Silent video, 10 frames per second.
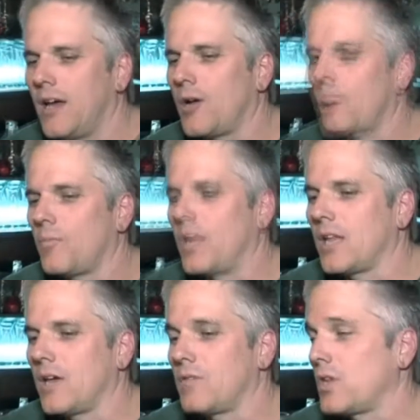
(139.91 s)
um,
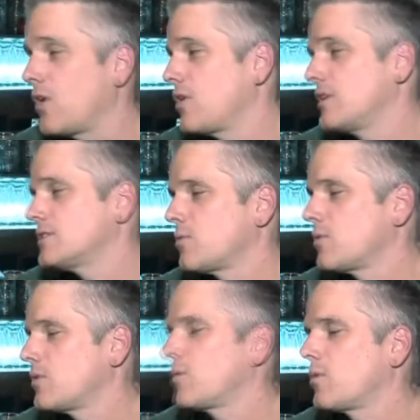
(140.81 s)
and left the
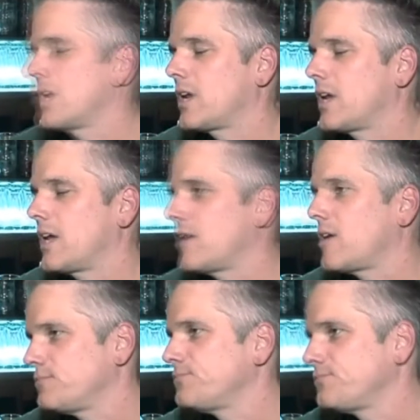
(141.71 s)
audiences wondering where we're going to end
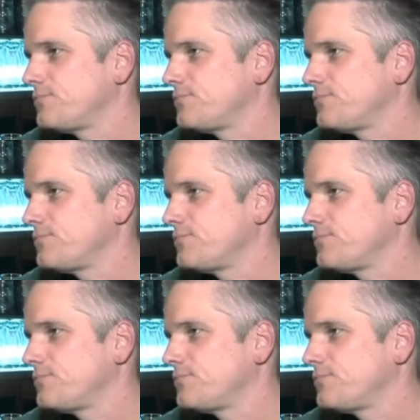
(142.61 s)
up.